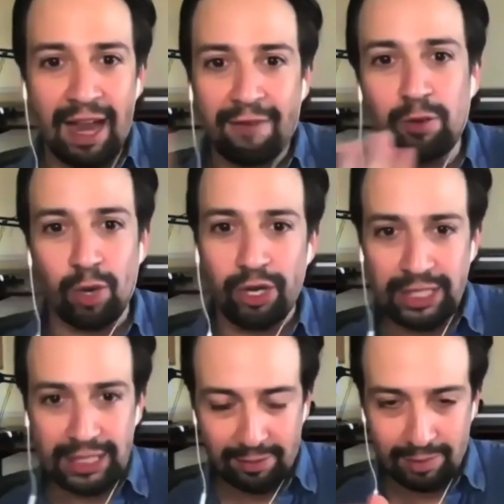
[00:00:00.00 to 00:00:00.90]
everywhere
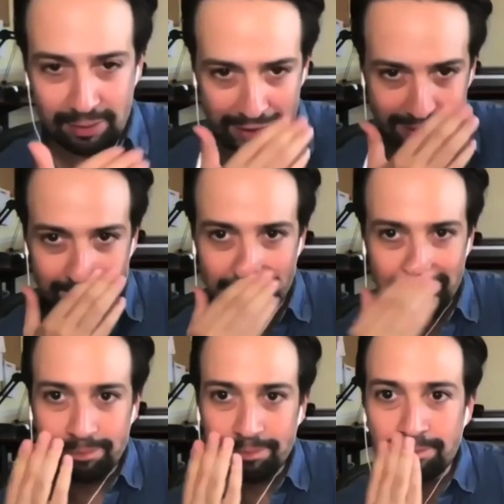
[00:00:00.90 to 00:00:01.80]
you need him to be.
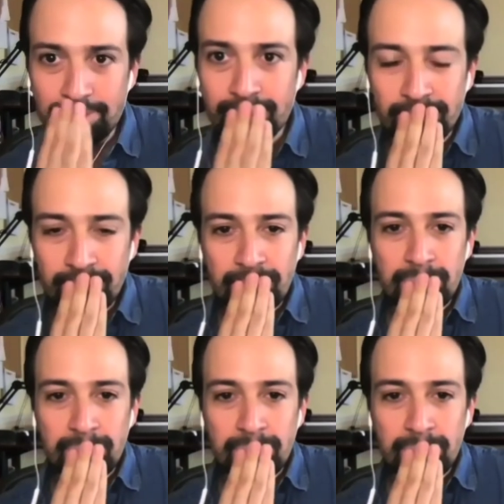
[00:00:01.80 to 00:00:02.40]
So and,